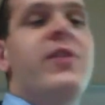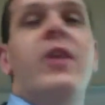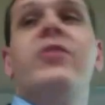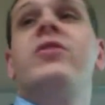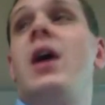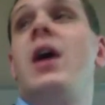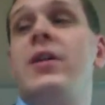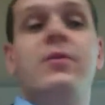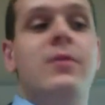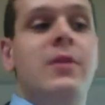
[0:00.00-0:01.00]
Dusk
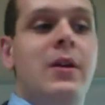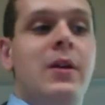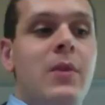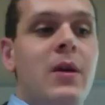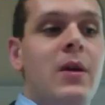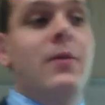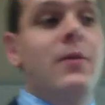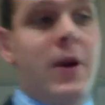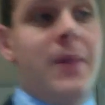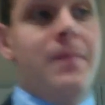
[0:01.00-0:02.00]
dies,
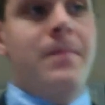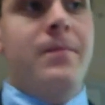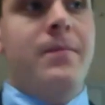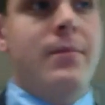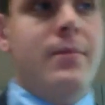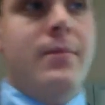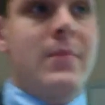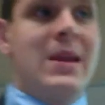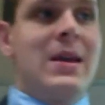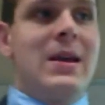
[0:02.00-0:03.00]
right?
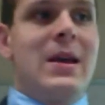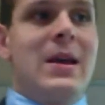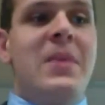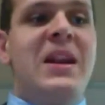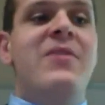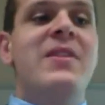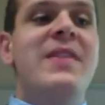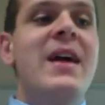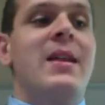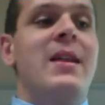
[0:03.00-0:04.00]
But even
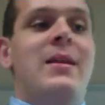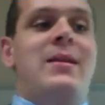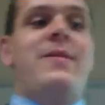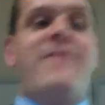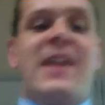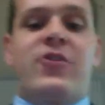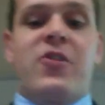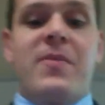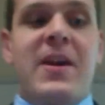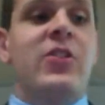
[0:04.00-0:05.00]
then, the vest
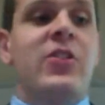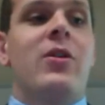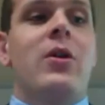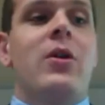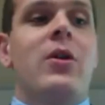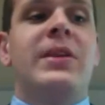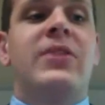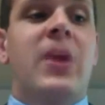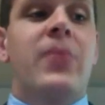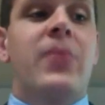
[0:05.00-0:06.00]
remainder will be
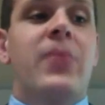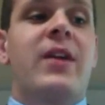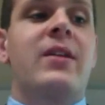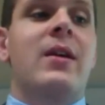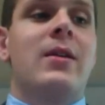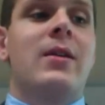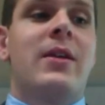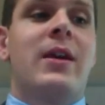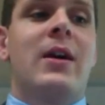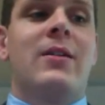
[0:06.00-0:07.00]
subject to
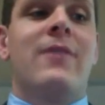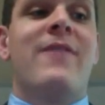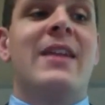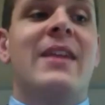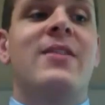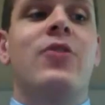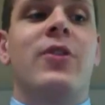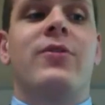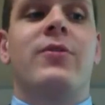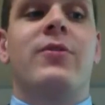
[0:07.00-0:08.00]
the uh, to Fannin's
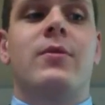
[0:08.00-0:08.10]
interest.